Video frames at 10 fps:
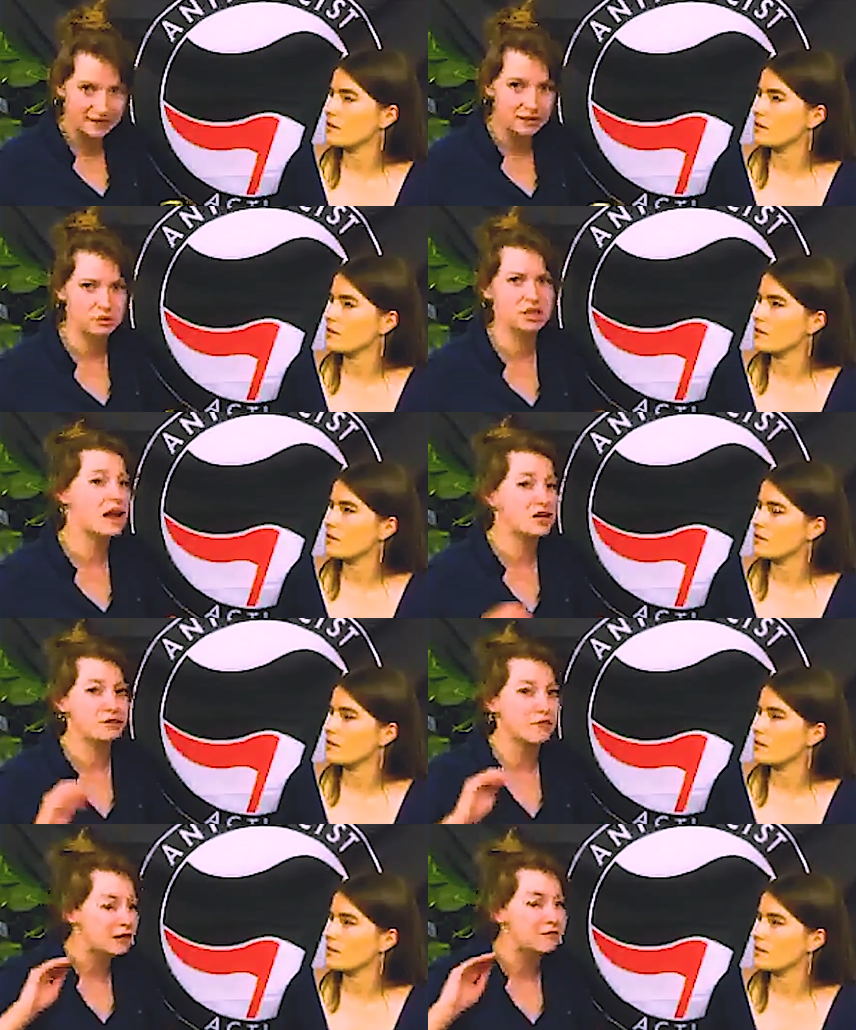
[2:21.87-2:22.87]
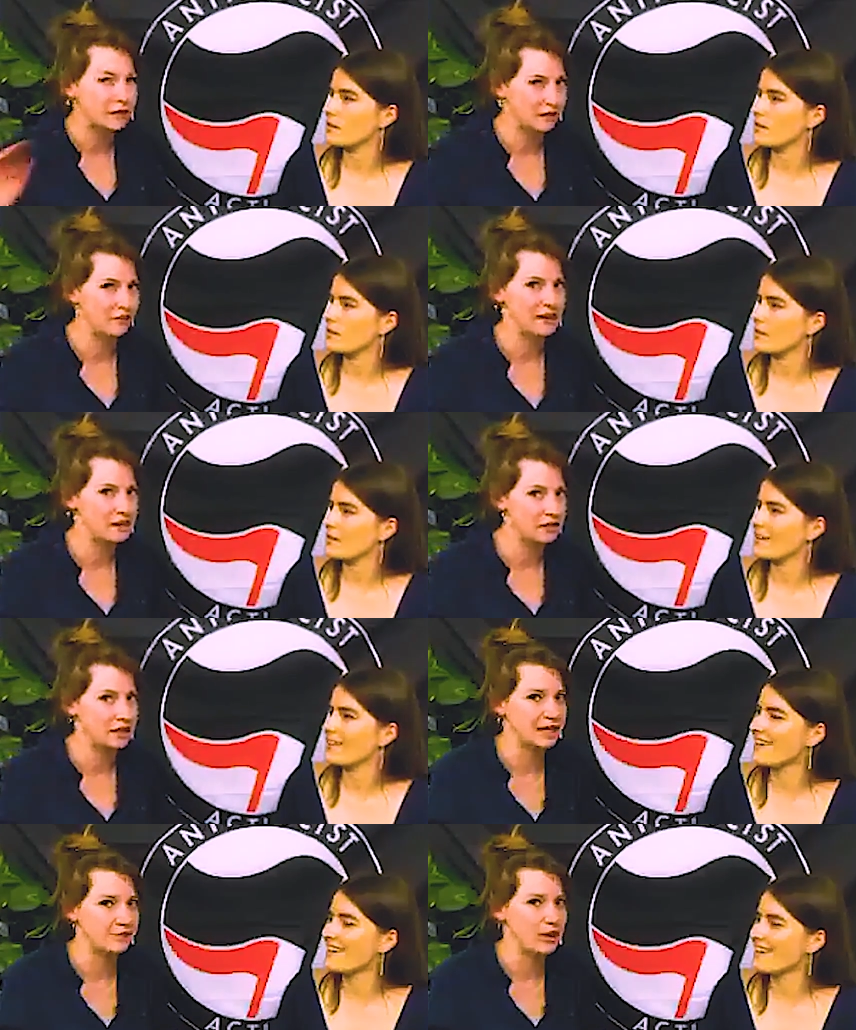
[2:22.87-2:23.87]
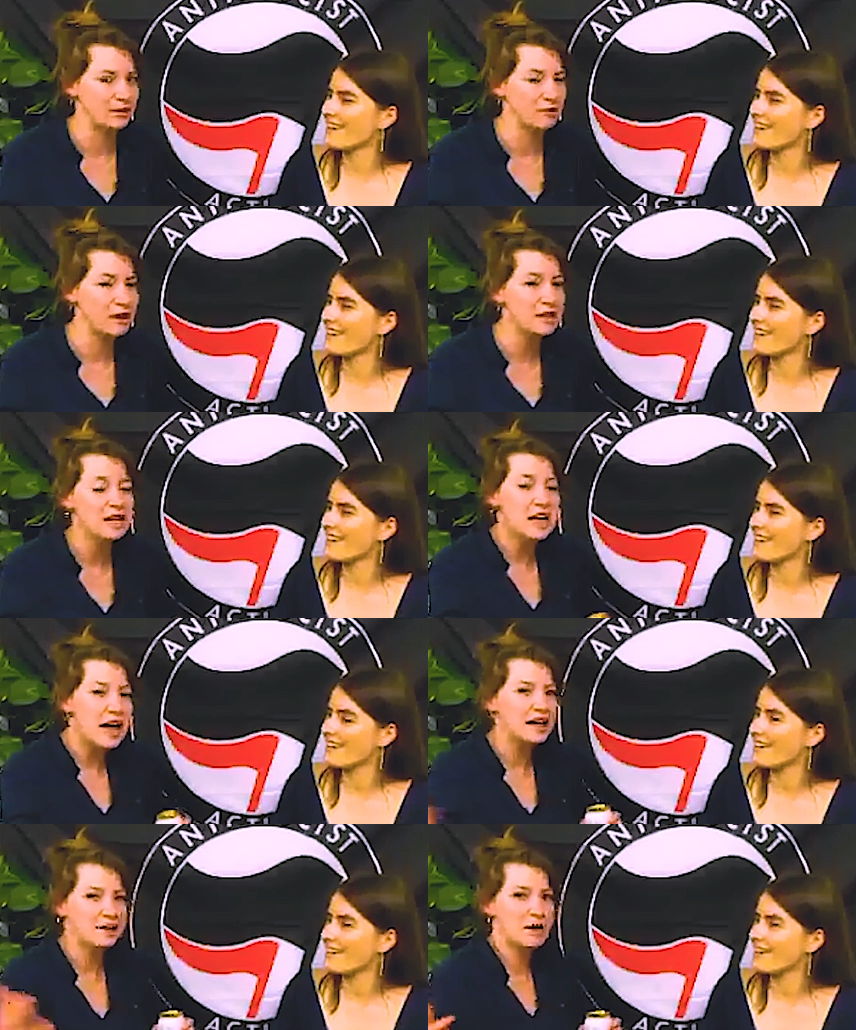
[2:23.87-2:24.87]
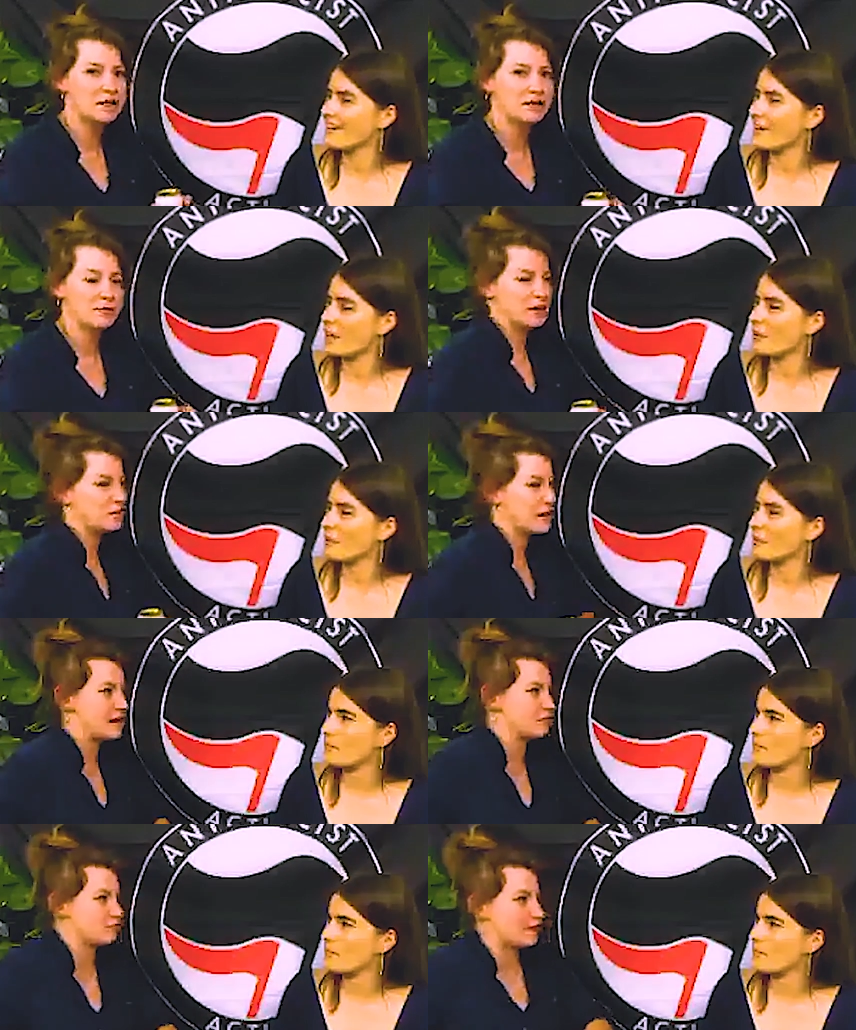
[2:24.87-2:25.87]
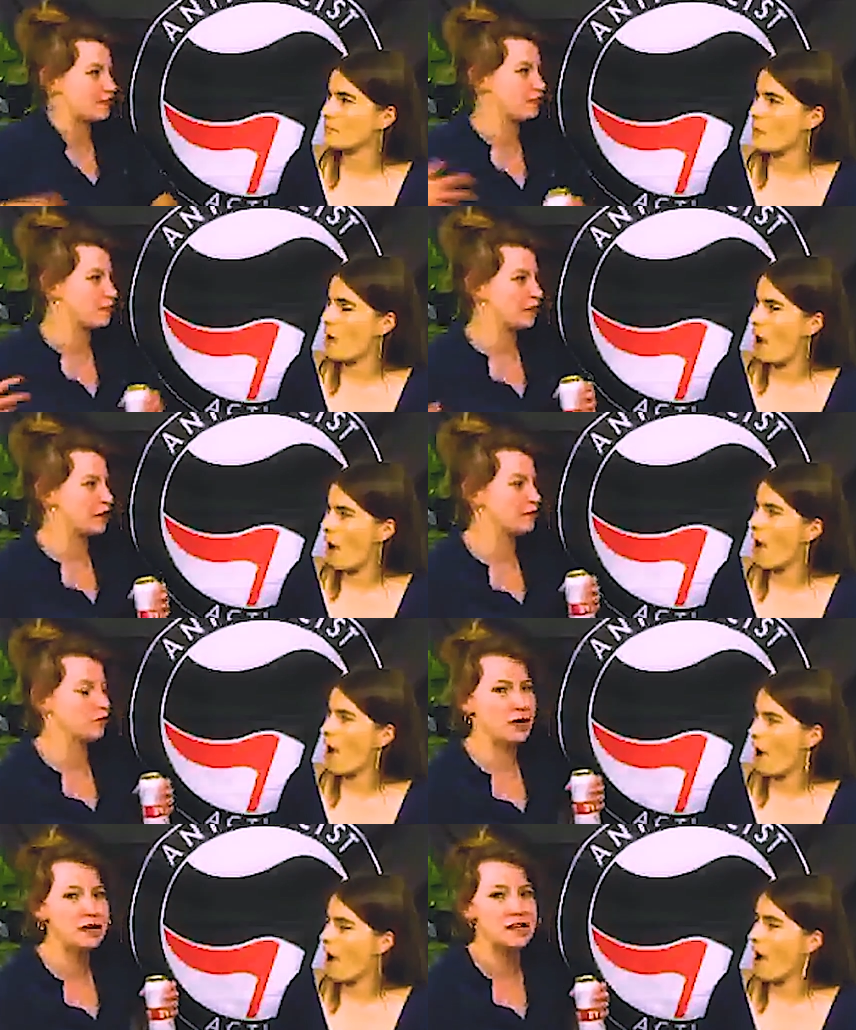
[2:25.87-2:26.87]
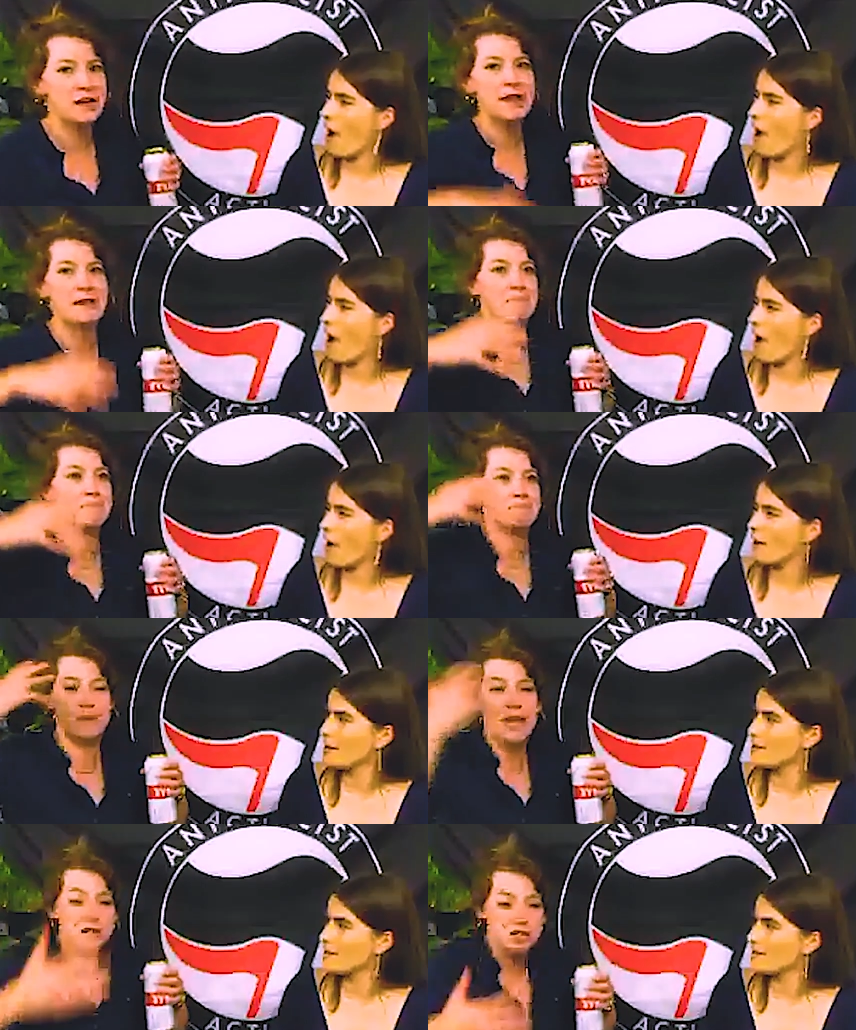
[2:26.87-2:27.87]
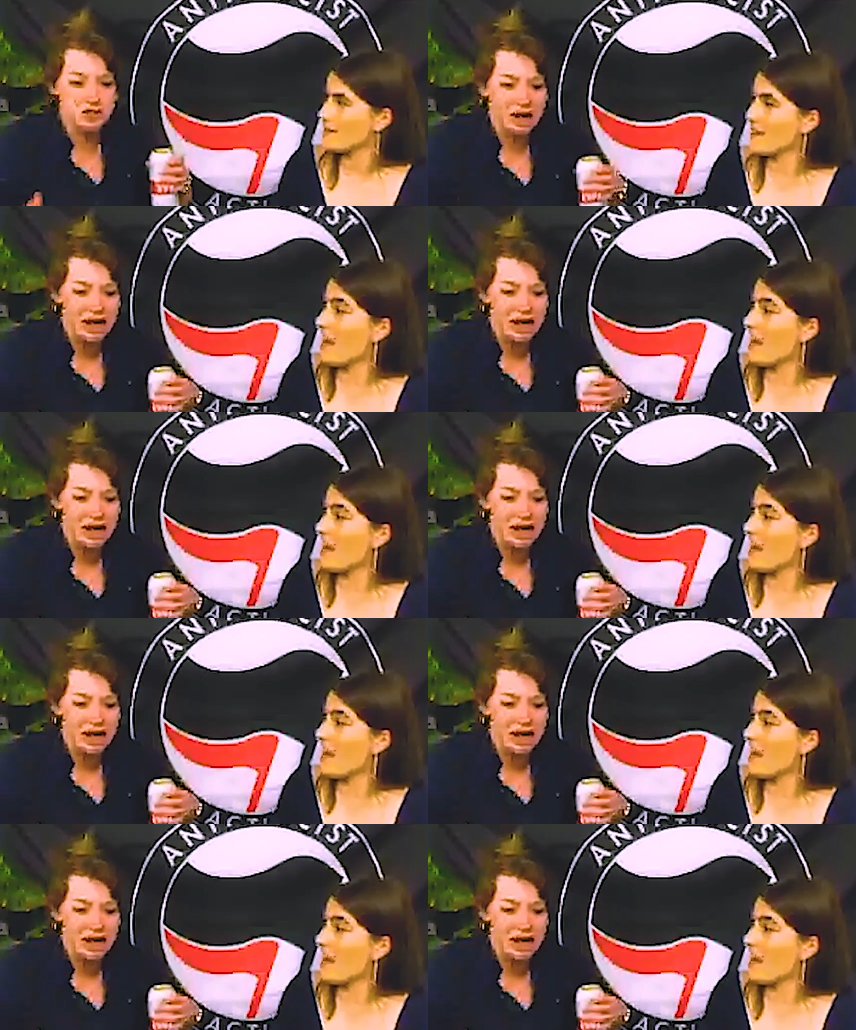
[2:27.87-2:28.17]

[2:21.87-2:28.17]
Speaker 1: which I do very fucking rarely because I hardly ever wear bras, and the person I'm with just like rips off all my clothes at once, and I'm like, bitch! I